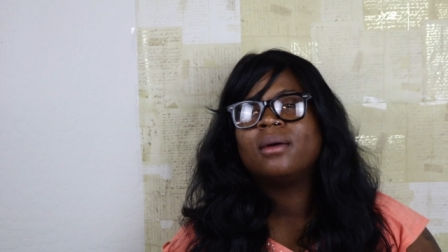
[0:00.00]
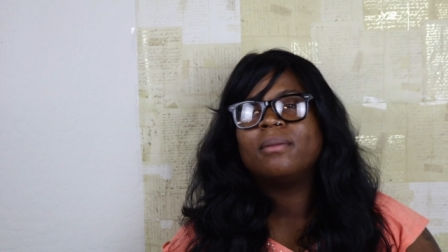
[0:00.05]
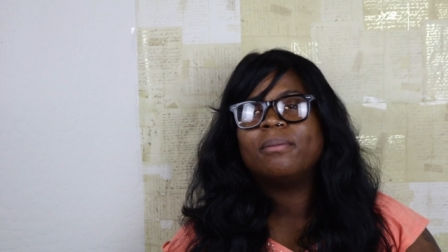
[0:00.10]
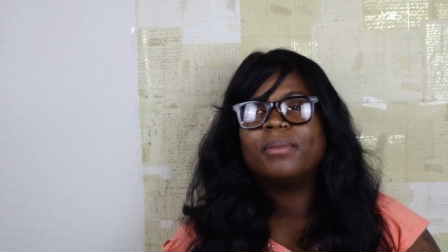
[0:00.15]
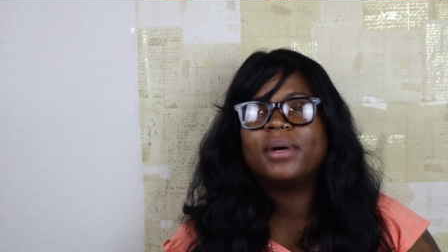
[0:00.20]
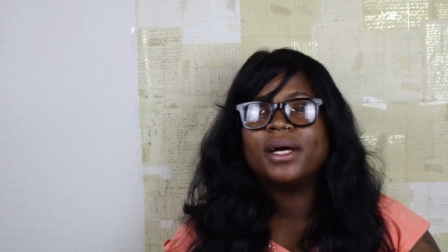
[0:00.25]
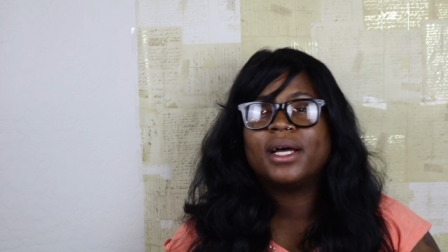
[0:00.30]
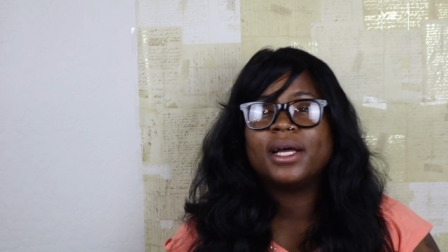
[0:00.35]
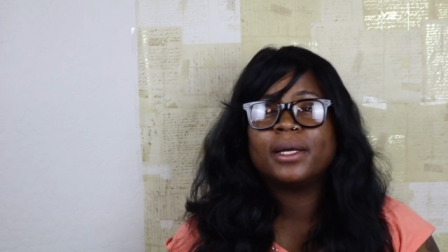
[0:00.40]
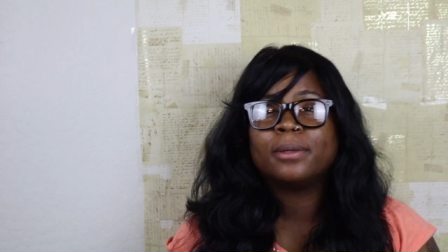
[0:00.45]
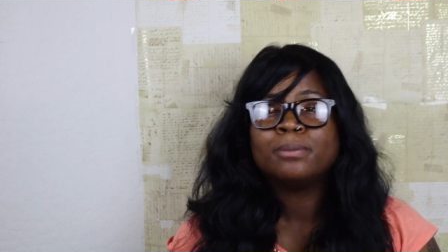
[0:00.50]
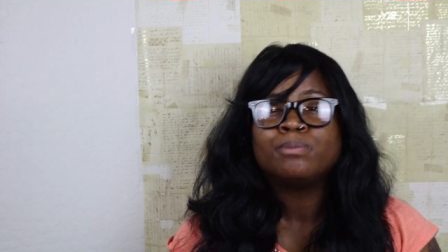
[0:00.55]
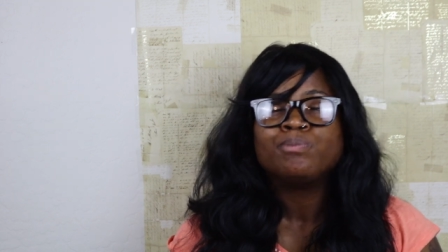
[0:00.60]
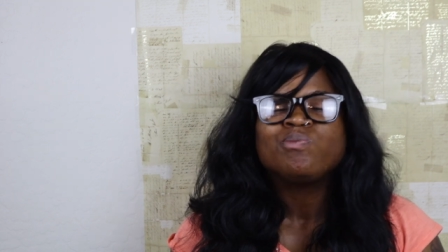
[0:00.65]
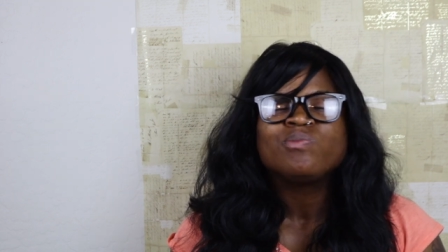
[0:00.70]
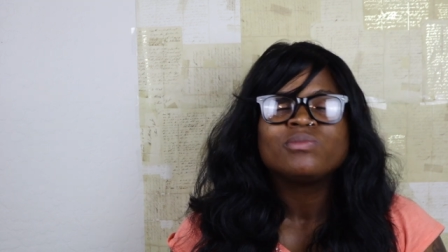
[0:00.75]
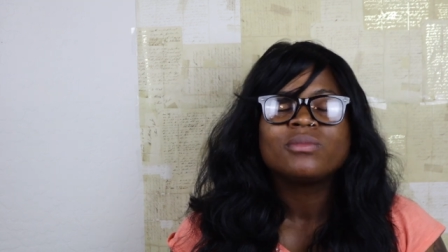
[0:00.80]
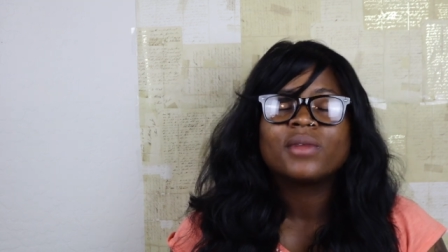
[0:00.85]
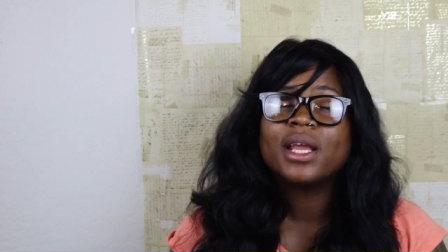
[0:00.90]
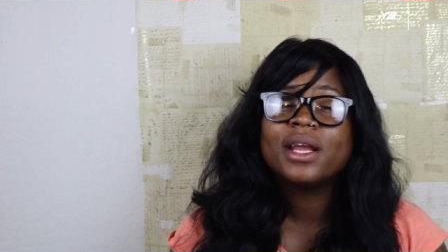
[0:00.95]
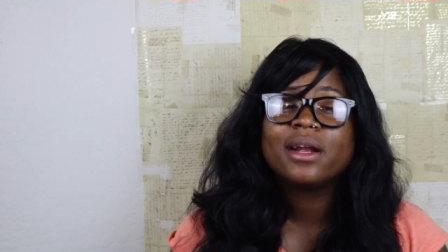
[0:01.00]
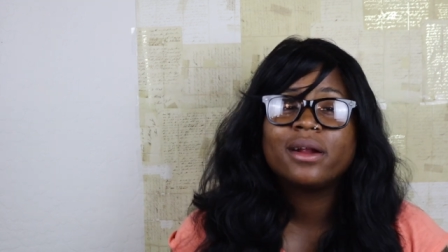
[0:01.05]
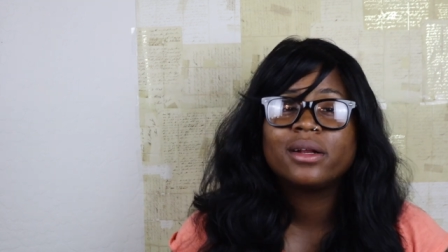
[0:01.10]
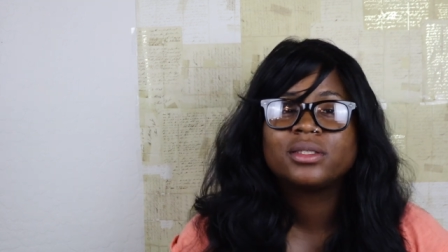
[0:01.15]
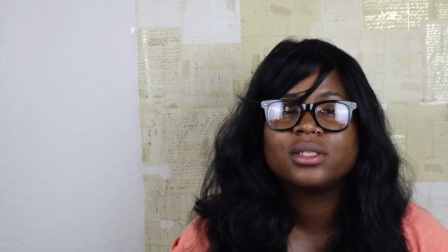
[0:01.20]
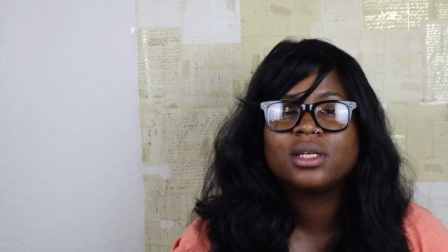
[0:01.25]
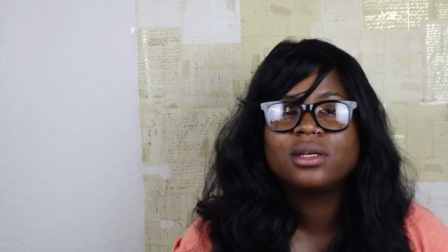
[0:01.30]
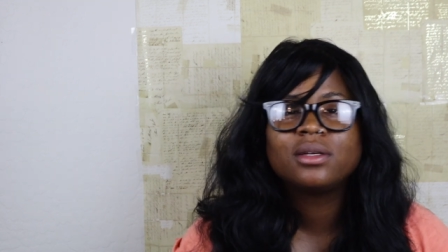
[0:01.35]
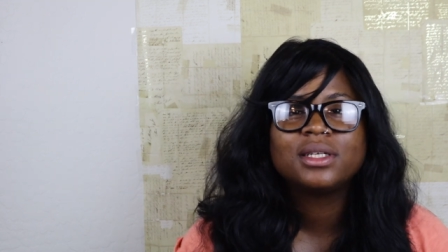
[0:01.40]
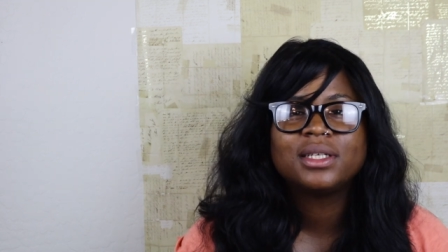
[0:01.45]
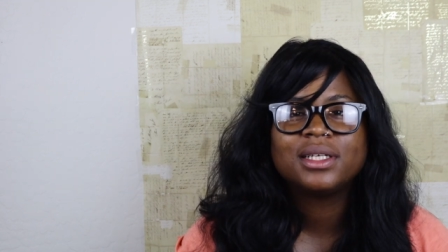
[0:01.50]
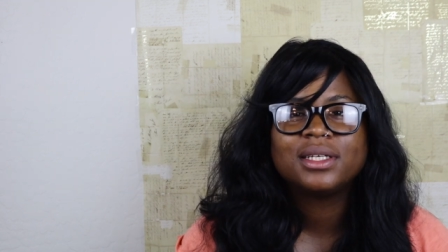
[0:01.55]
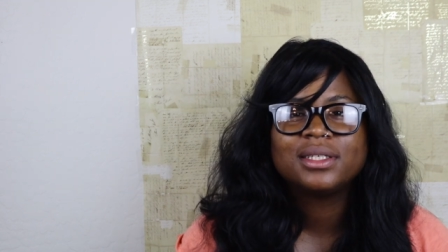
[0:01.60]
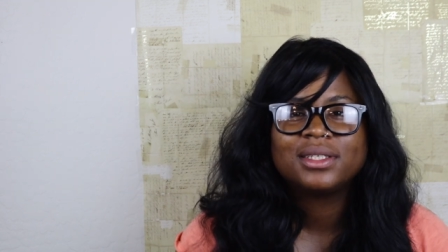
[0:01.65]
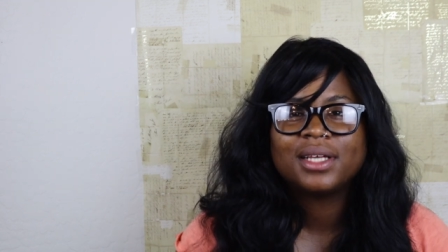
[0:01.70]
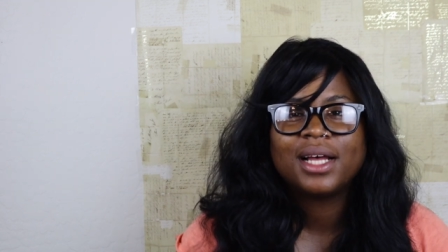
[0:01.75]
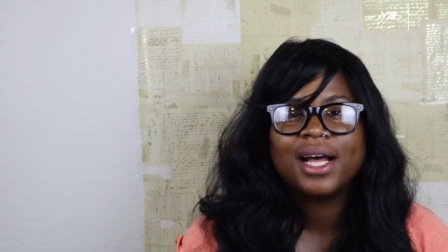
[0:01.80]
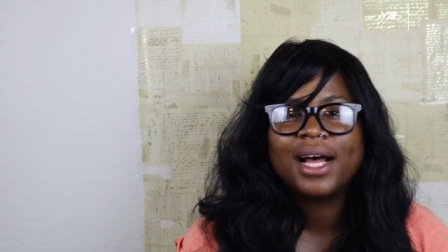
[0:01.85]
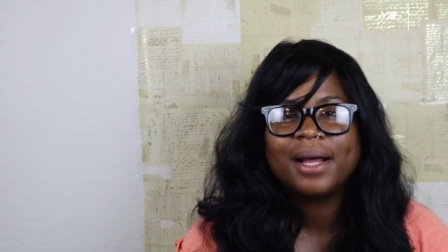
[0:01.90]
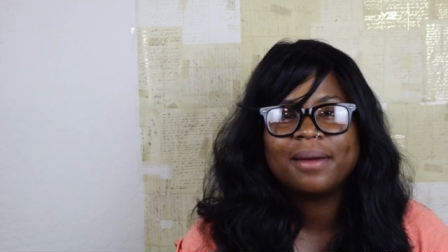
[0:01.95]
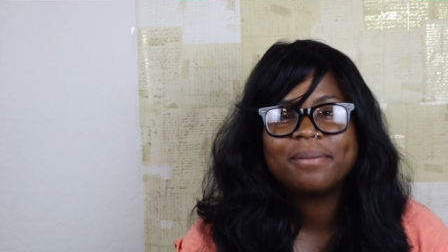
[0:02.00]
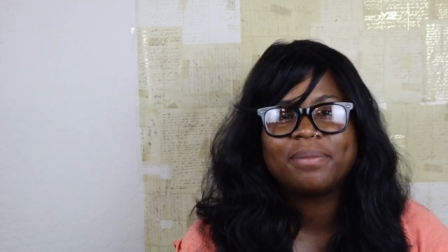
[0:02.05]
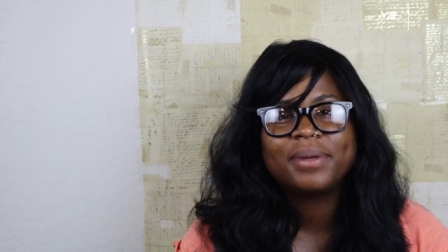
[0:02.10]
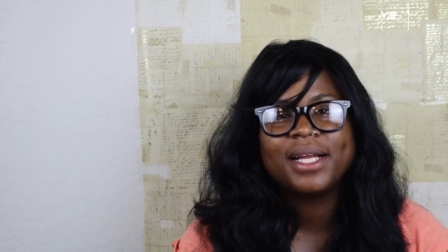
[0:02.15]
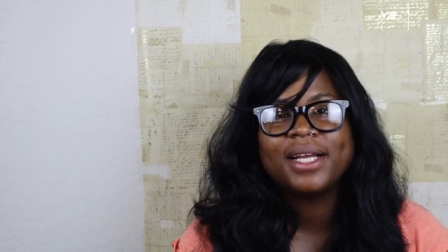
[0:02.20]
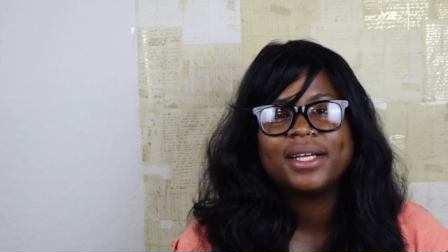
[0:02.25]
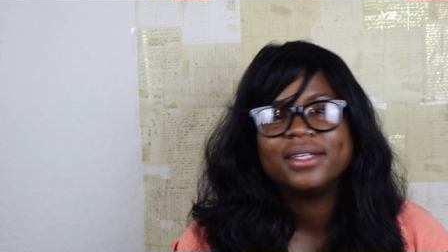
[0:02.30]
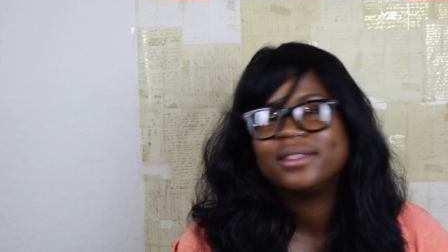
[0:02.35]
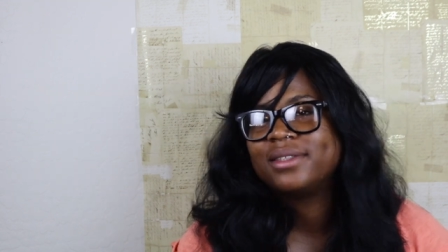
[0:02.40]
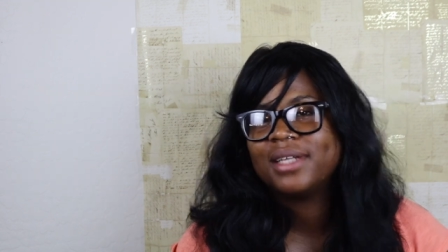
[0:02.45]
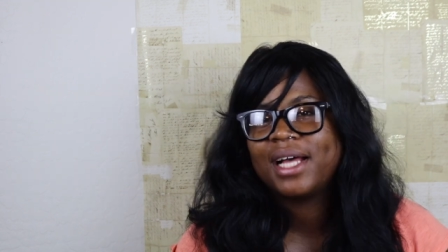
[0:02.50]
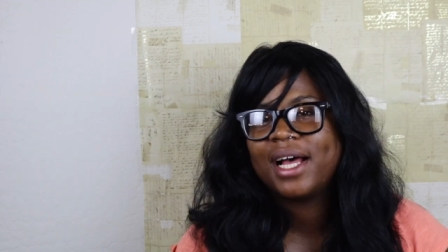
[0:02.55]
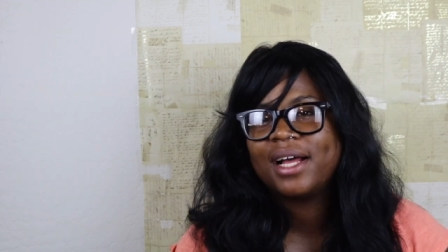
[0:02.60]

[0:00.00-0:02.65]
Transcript: But Arizona is a hot place.